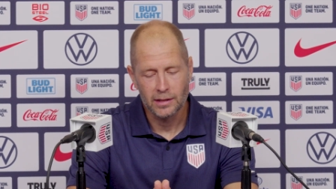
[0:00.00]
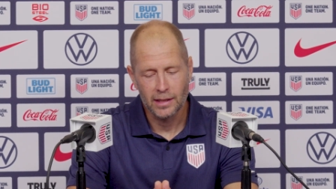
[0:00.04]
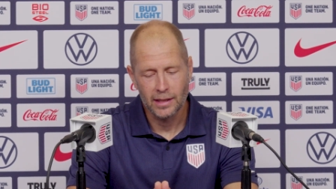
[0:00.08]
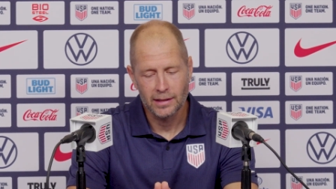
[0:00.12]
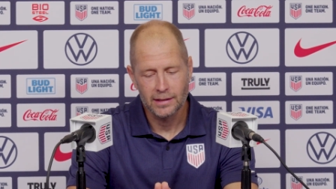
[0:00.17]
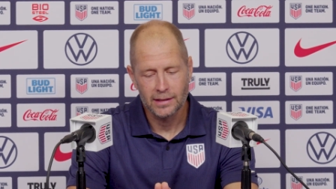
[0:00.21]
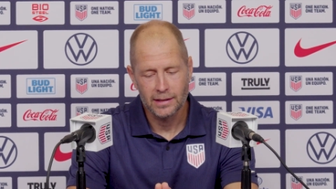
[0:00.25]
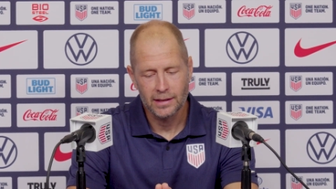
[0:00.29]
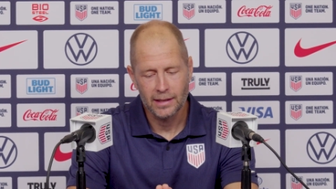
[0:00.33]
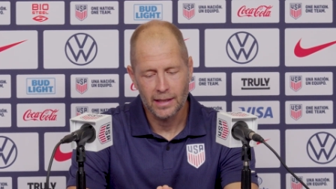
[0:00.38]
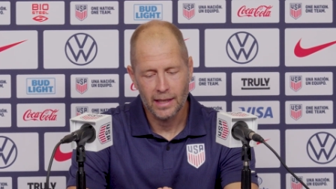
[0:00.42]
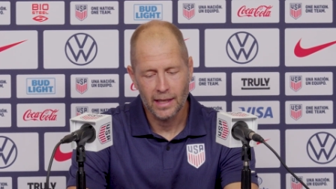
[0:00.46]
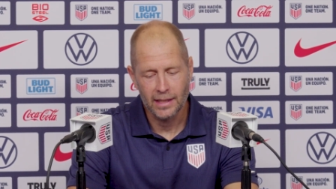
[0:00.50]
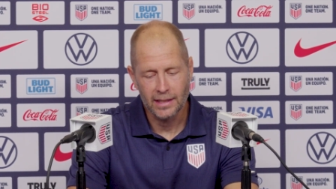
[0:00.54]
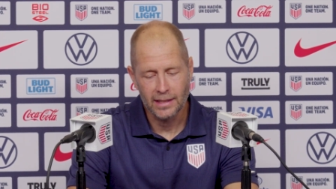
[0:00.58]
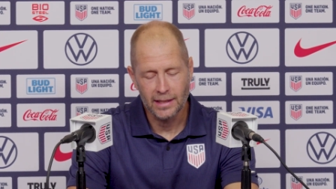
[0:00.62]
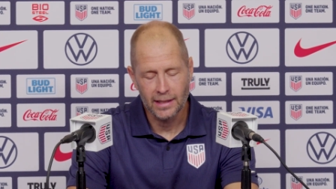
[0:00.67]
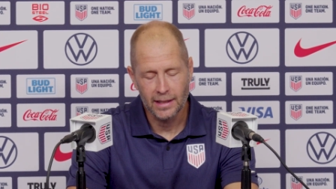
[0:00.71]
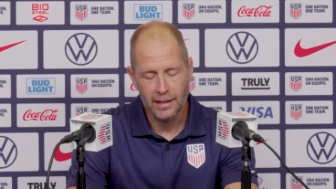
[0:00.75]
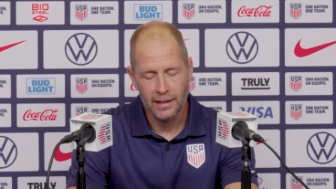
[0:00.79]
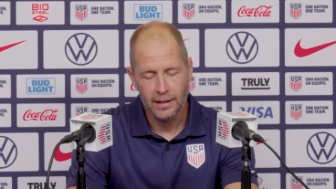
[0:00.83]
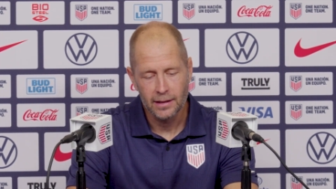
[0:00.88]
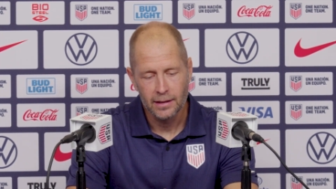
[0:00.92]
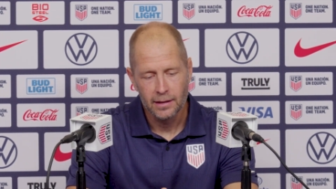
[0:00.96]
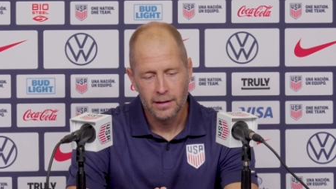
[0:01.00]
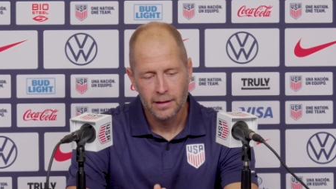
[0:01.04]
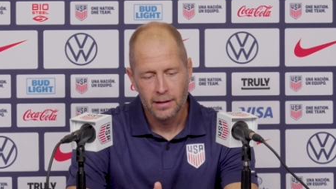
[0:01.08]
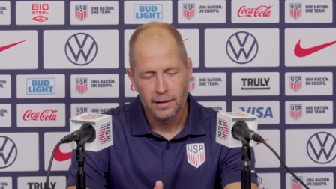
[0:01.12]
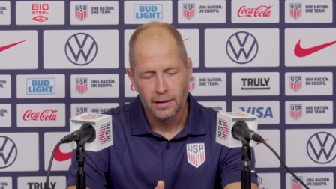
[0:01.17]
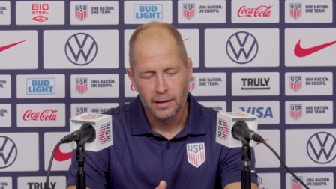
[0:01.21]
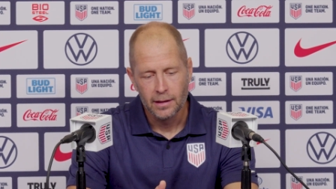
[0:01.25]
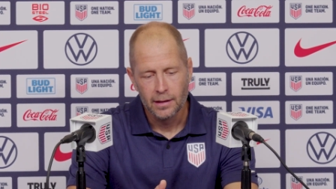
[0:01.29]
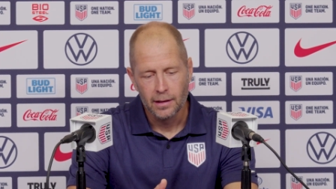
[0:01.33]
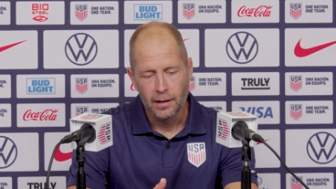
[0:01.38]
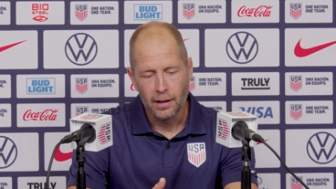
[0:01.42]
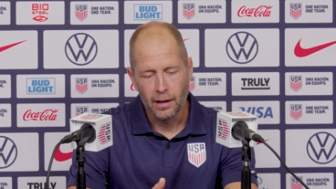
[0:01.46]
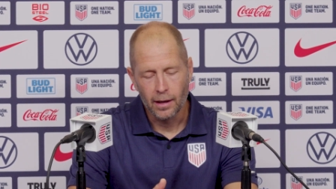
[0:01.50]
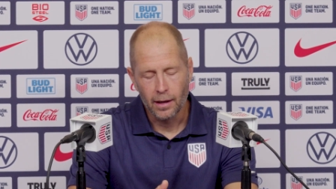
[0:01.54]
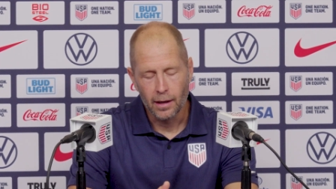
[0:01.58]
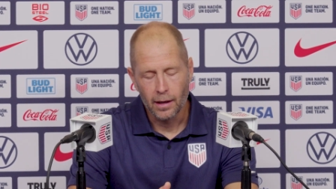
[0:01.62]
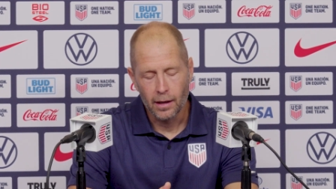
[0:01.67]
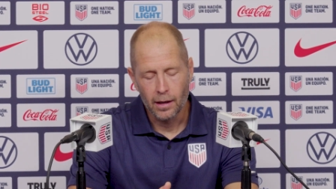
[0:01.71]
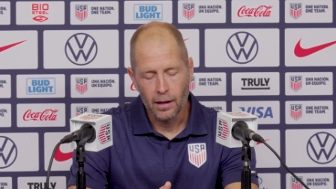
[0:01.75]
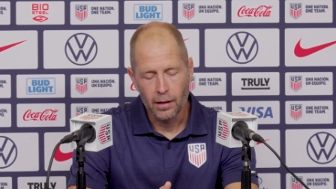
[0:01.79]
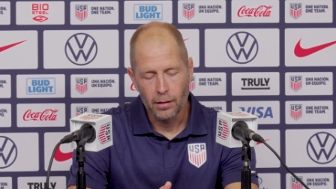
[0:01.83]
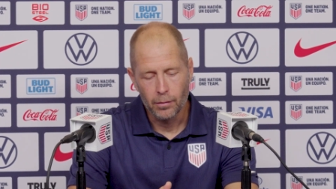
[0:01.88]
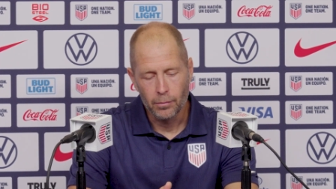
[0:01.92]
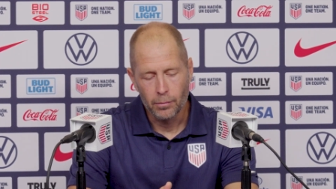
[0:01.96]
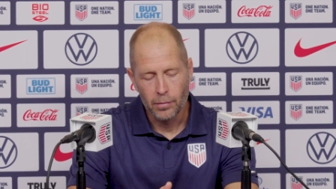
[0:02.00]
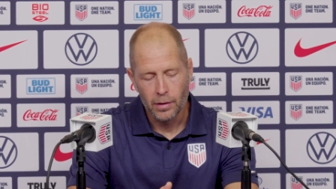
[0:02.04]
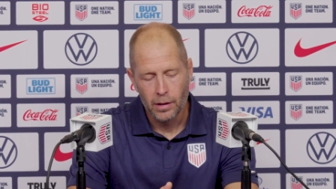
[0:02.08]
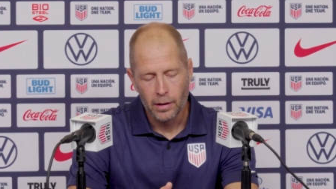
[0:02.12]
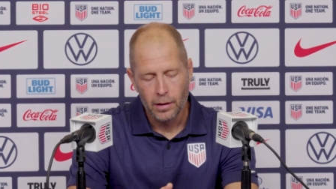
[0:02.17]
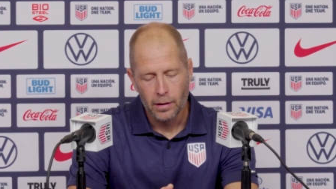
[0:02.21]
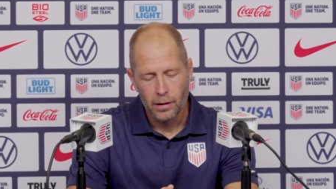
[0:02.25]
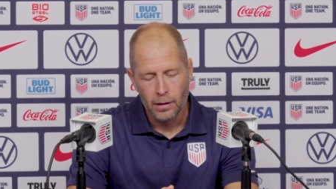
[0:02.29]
That's the idea. Um,